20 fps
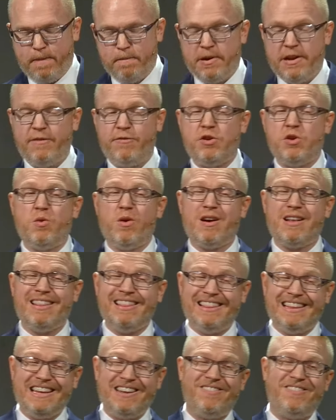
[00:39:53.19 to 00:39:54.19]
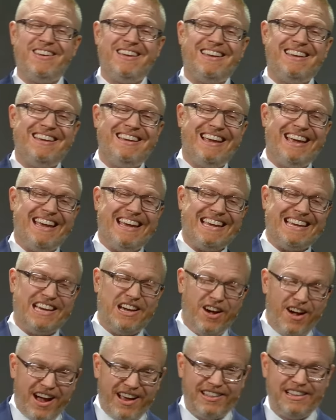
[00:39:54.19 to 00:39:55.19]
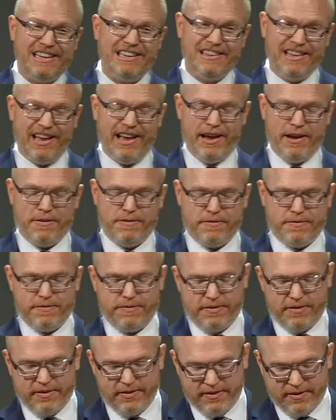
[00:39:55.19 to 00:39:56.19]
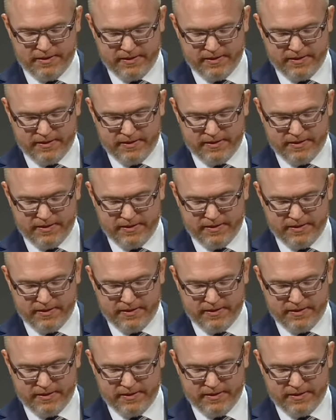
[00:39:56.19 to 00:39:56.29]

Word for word: But if you are living a godly life,